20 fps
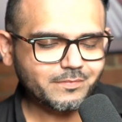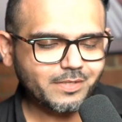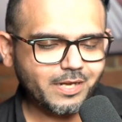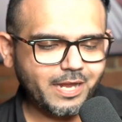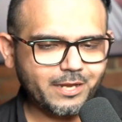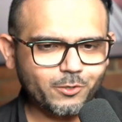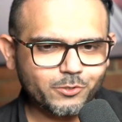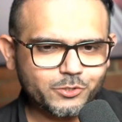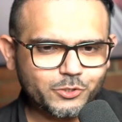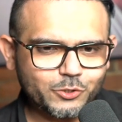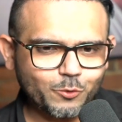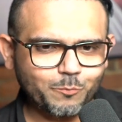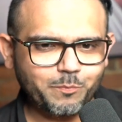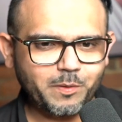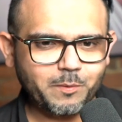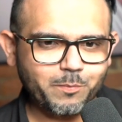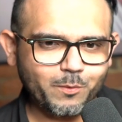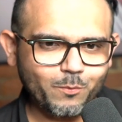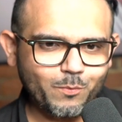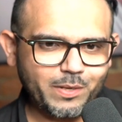I know two
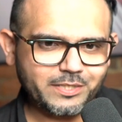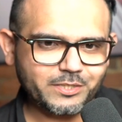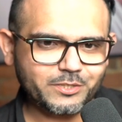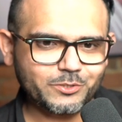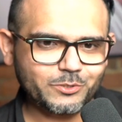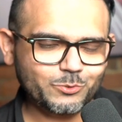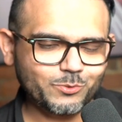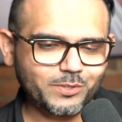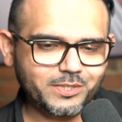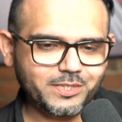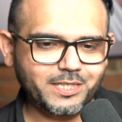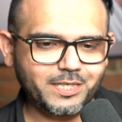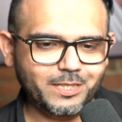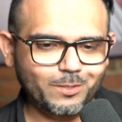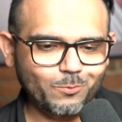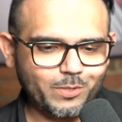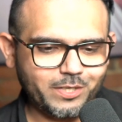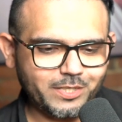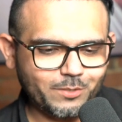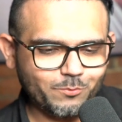people went into a
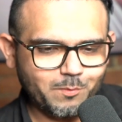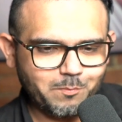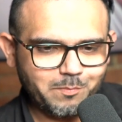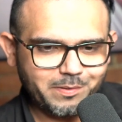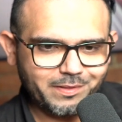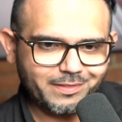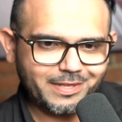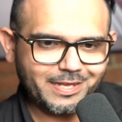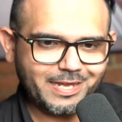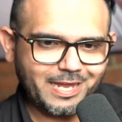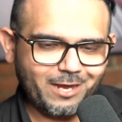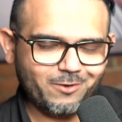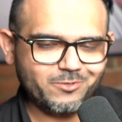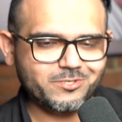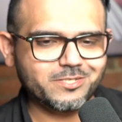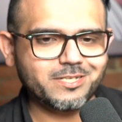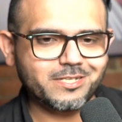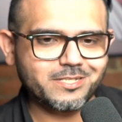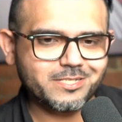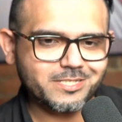deal where they were building
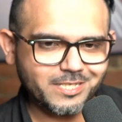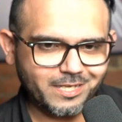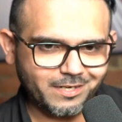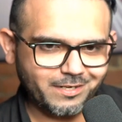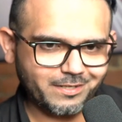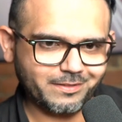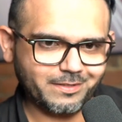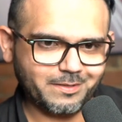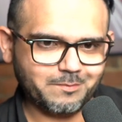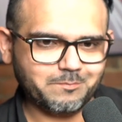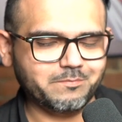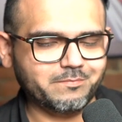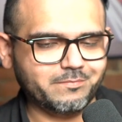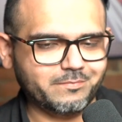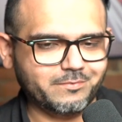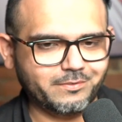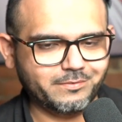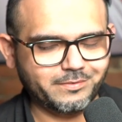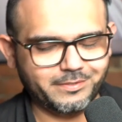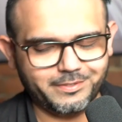houses and selling them,
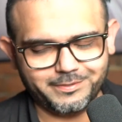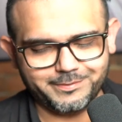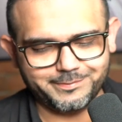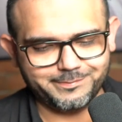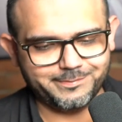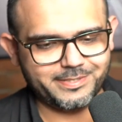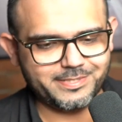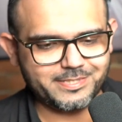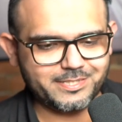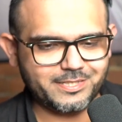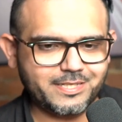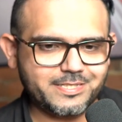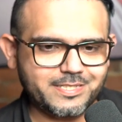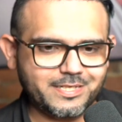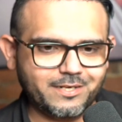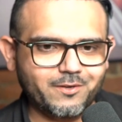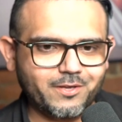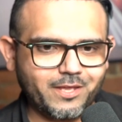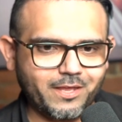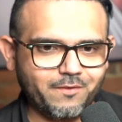you know, and so they
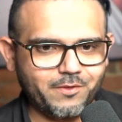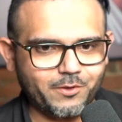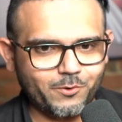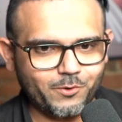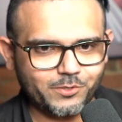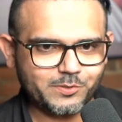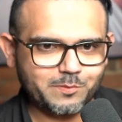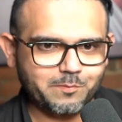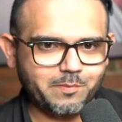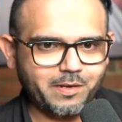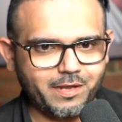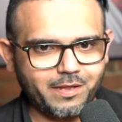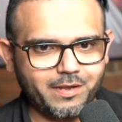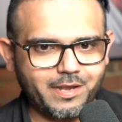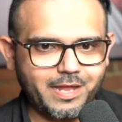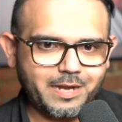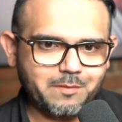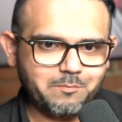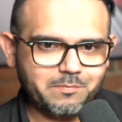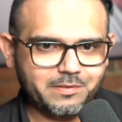said, okay, we are going to buy a
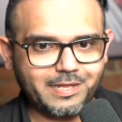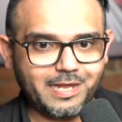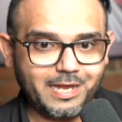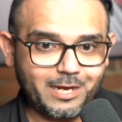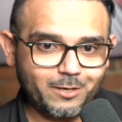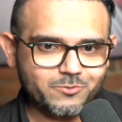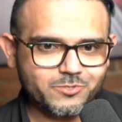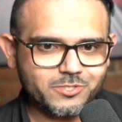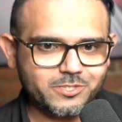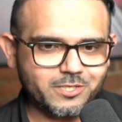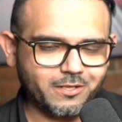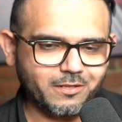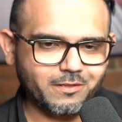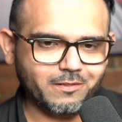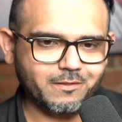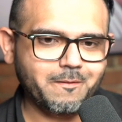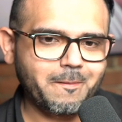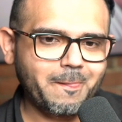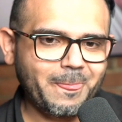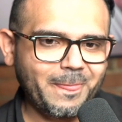land, build a house,
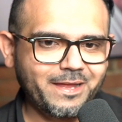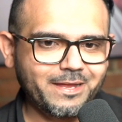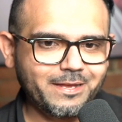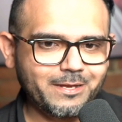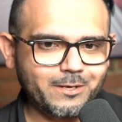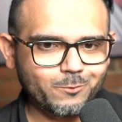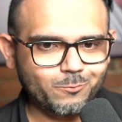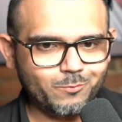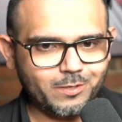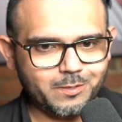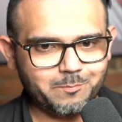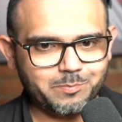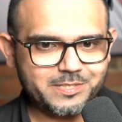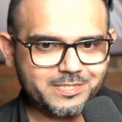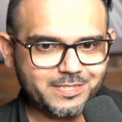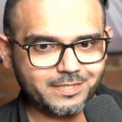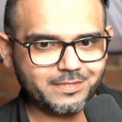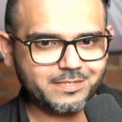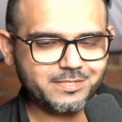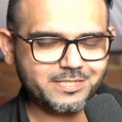sell. One
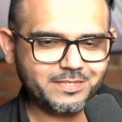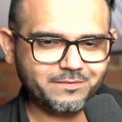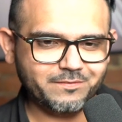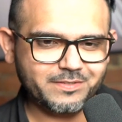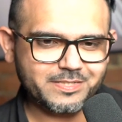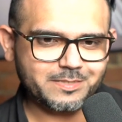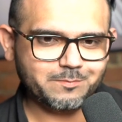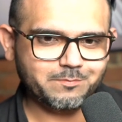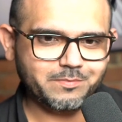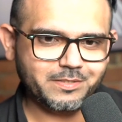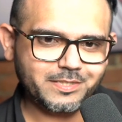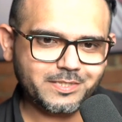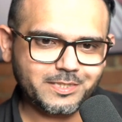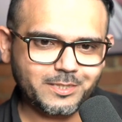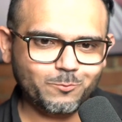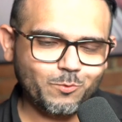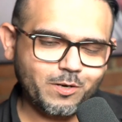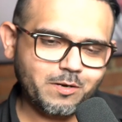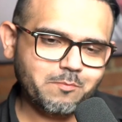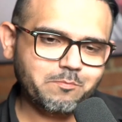person had the
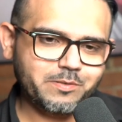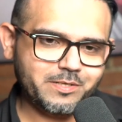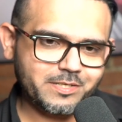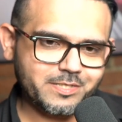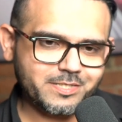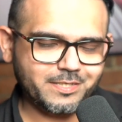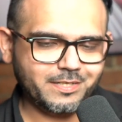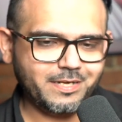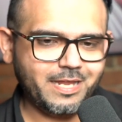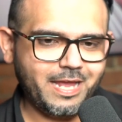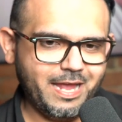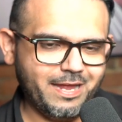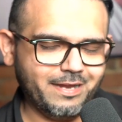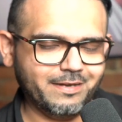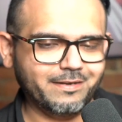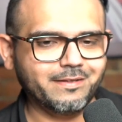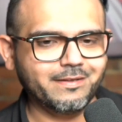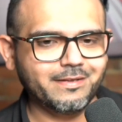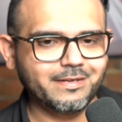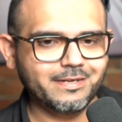serviceability, one person
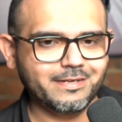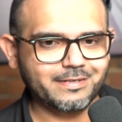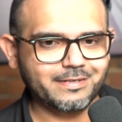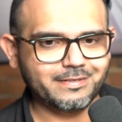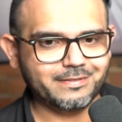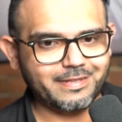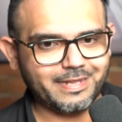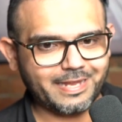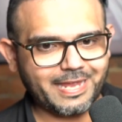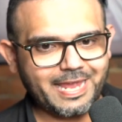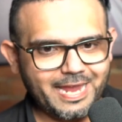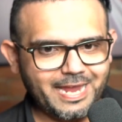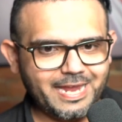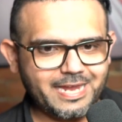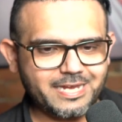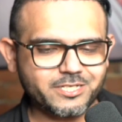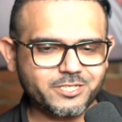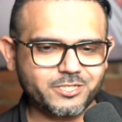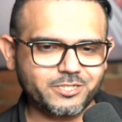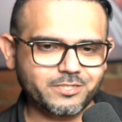had the
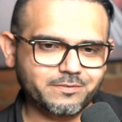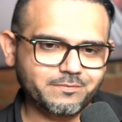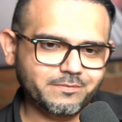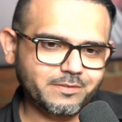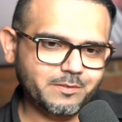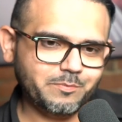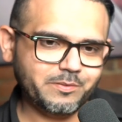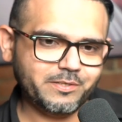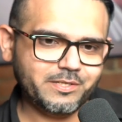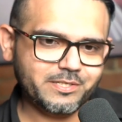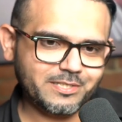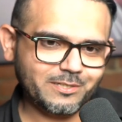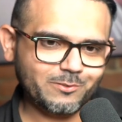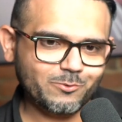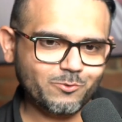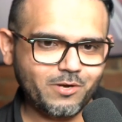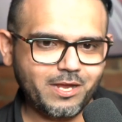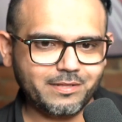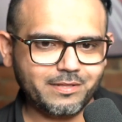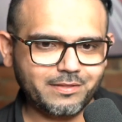cash. The person
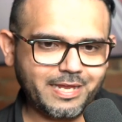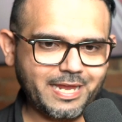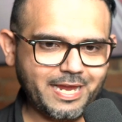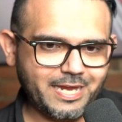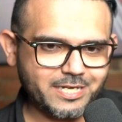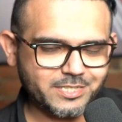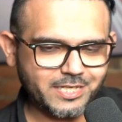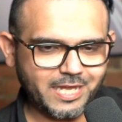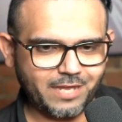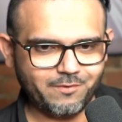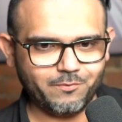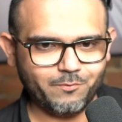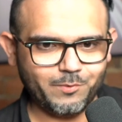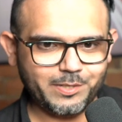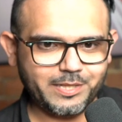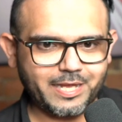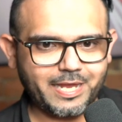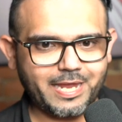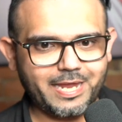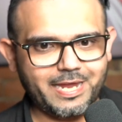who had the cash gave away
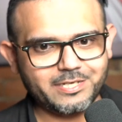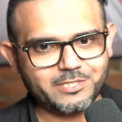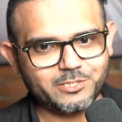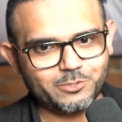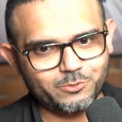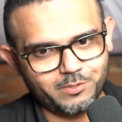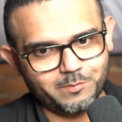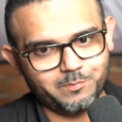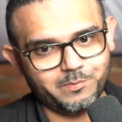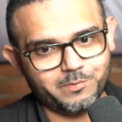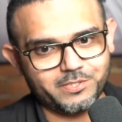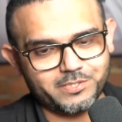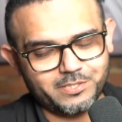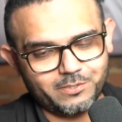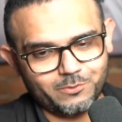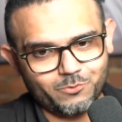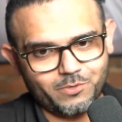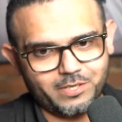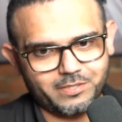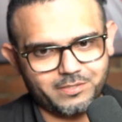the cash to the person
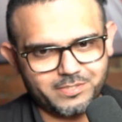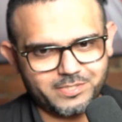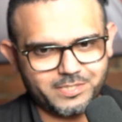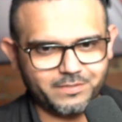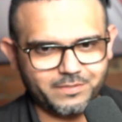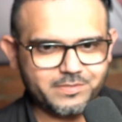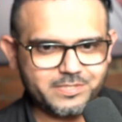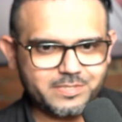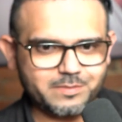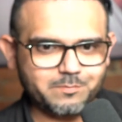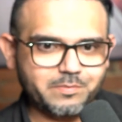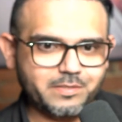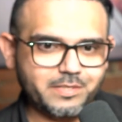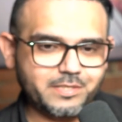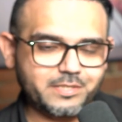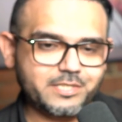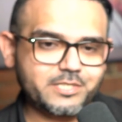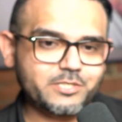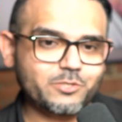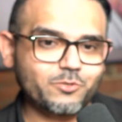who had the
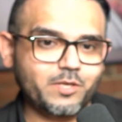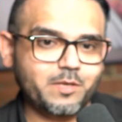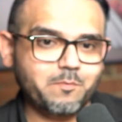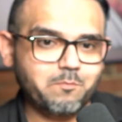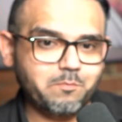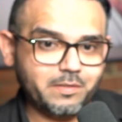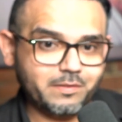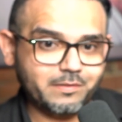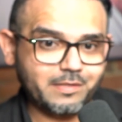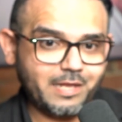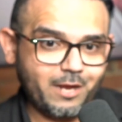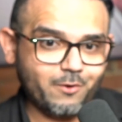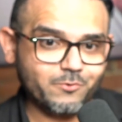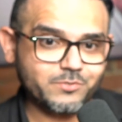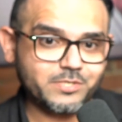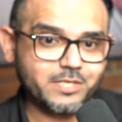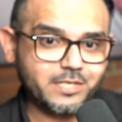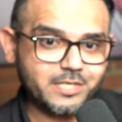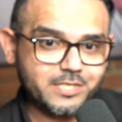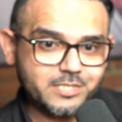serviceability. So he built the
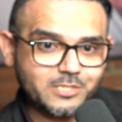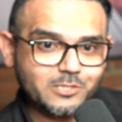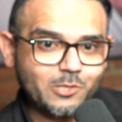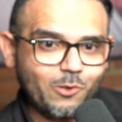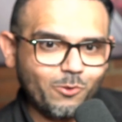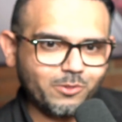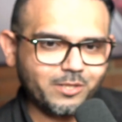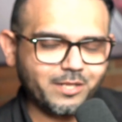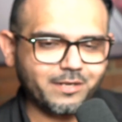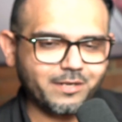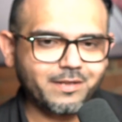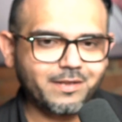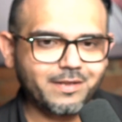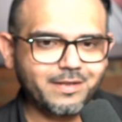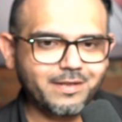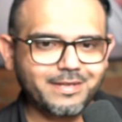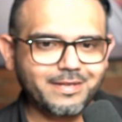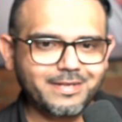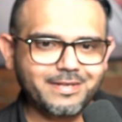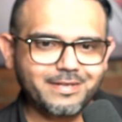house and he sold it
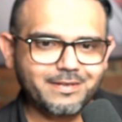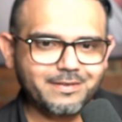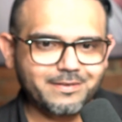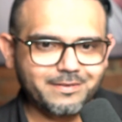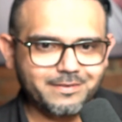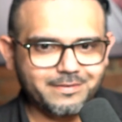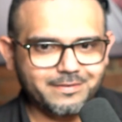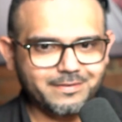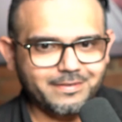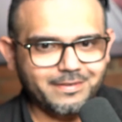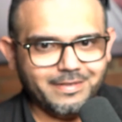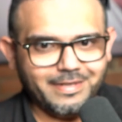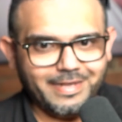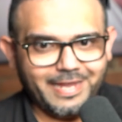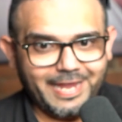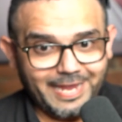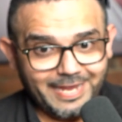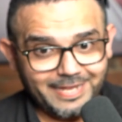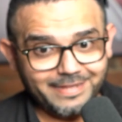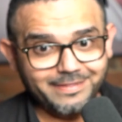
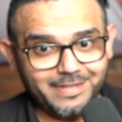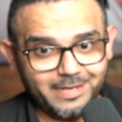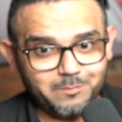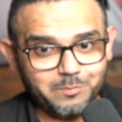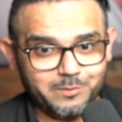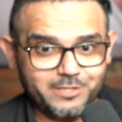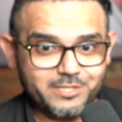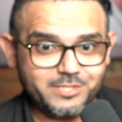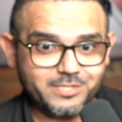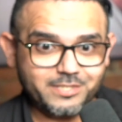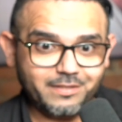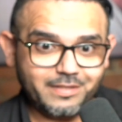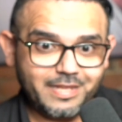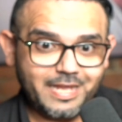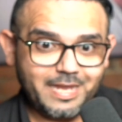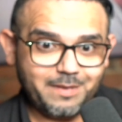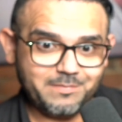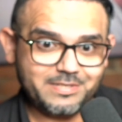in their personal name.